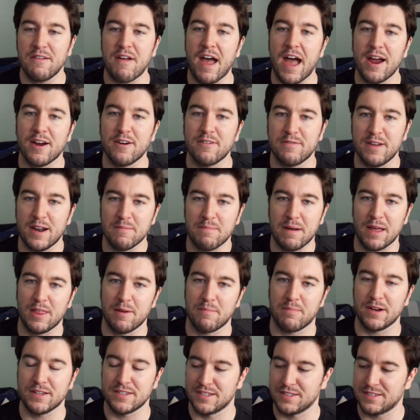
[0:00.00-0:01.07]
of aggravated by their
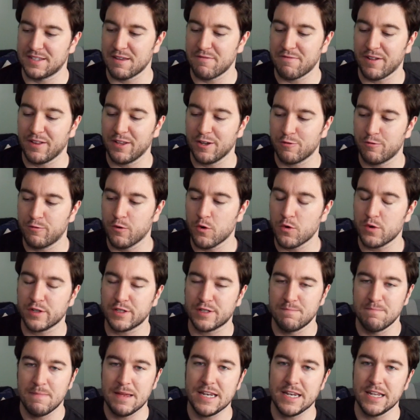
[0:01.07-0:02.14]
presence. They felt like
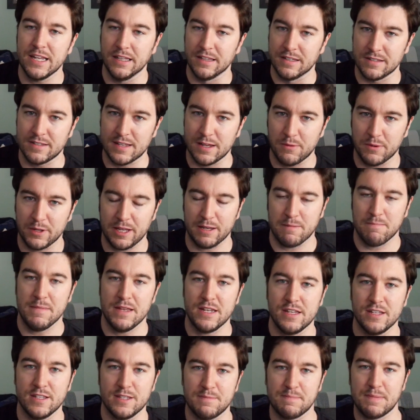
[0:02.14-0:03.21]
forced minions. They were like
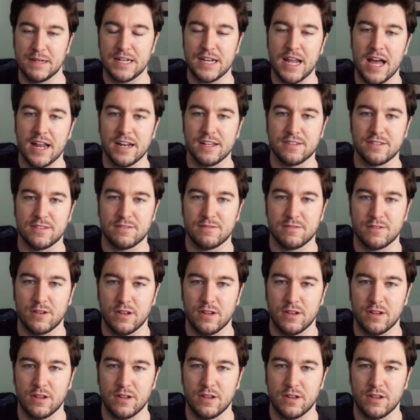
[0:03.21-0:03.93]
minions, but not as,